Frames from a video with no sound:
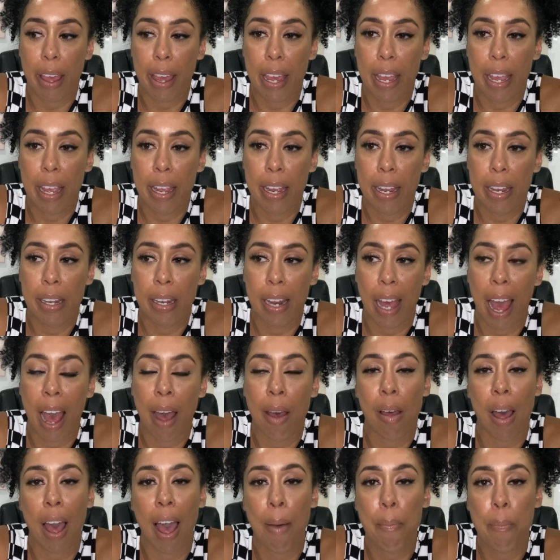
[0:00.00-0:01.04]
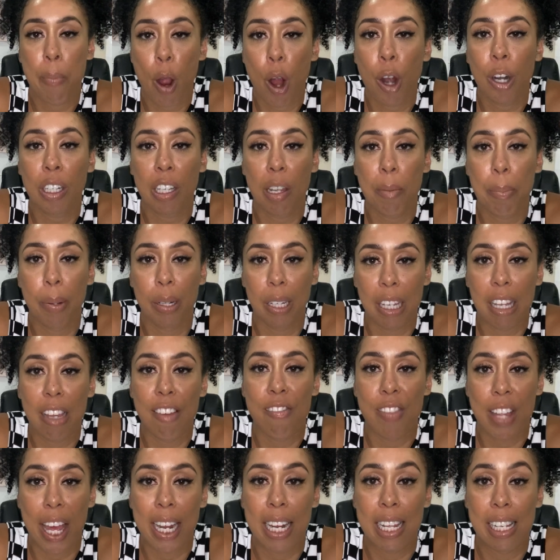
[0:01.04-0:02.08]
And I, I partly
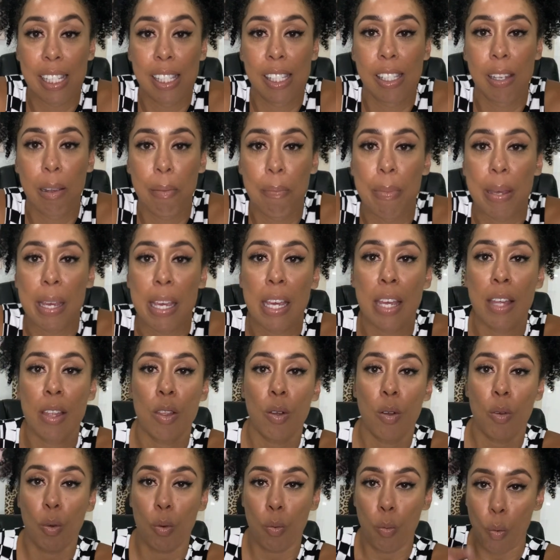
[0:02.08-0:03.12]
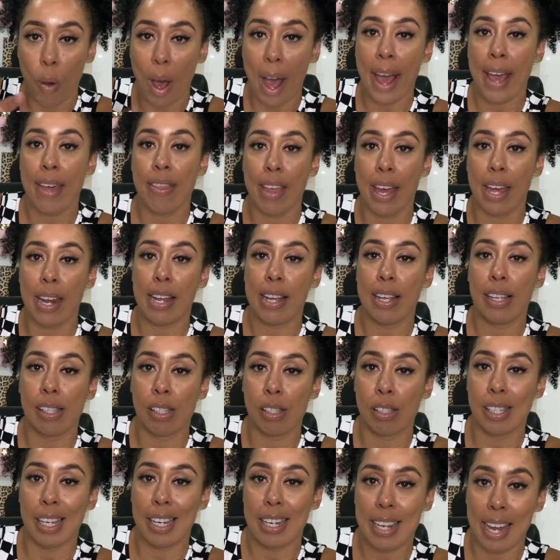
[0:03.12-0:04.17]
believe that is to be why that is
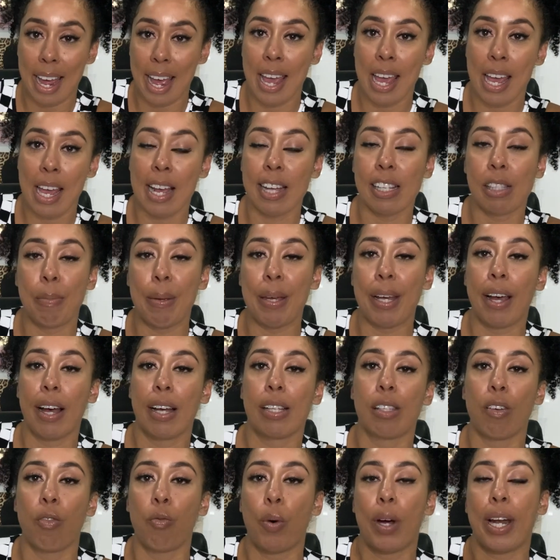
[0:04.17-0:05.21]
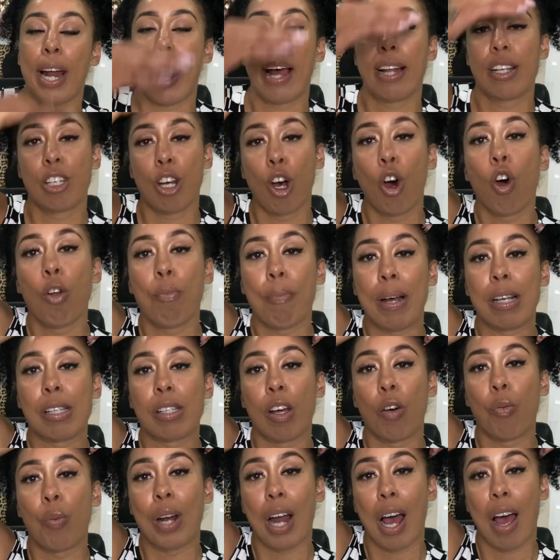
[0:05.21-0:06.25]
today is because of what I told
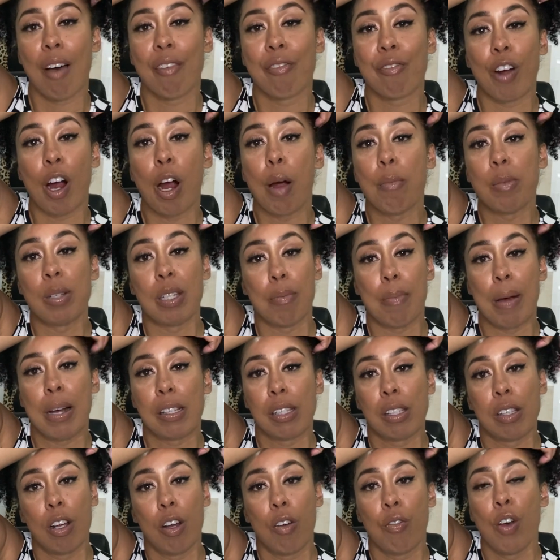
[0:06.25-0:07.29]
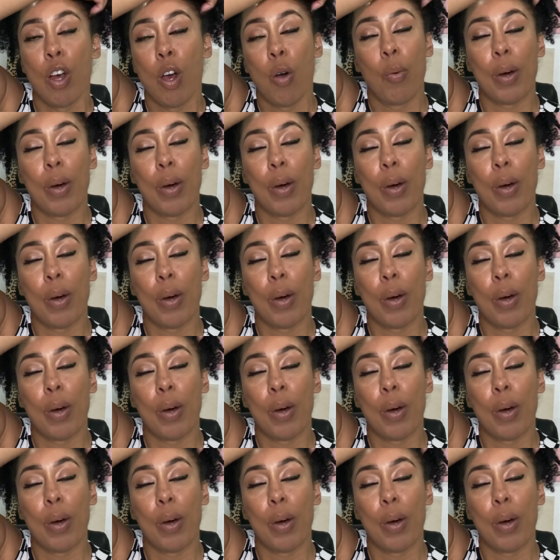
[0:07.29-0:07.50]
myself, what I affirmed to myself,